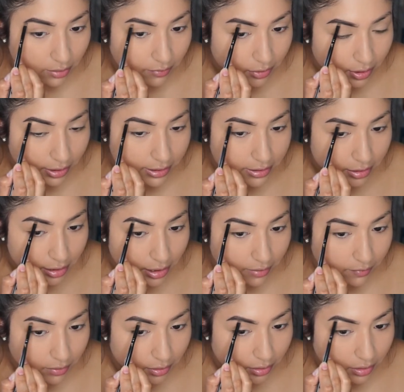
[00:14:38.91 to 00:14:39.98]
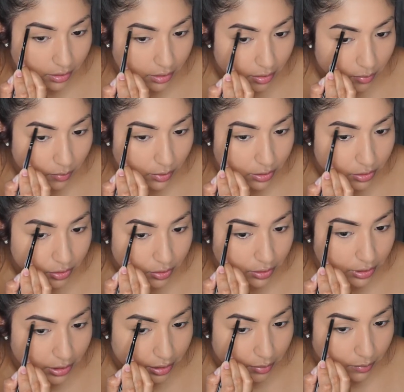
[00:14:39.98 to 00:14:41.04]
If you guys are ever
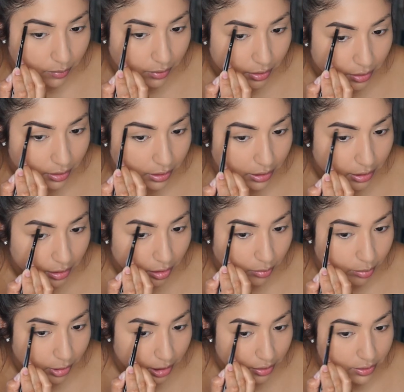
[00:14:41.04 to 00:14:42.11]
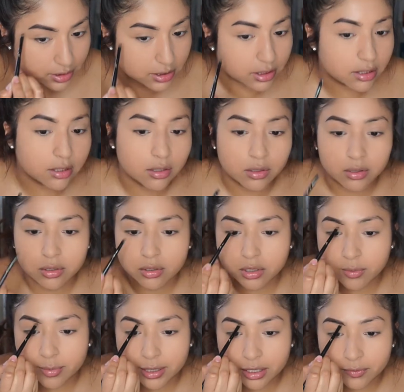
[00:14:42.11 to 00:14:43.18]
wondering where you can get your brows done, go to
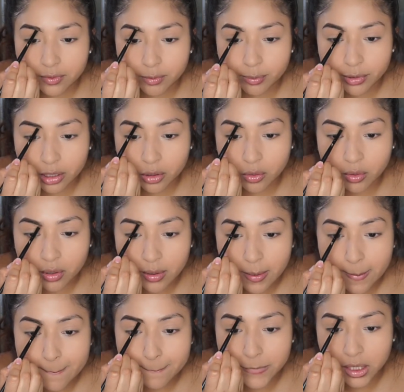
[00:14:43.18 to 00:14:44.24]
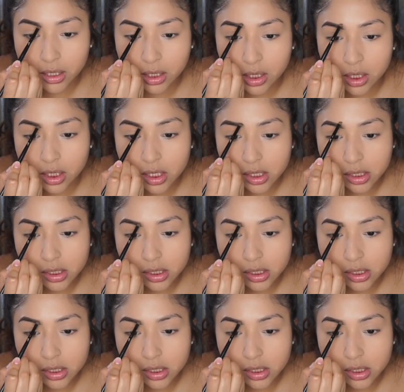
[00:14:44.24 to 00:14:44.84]
the Benefit Brow Bar.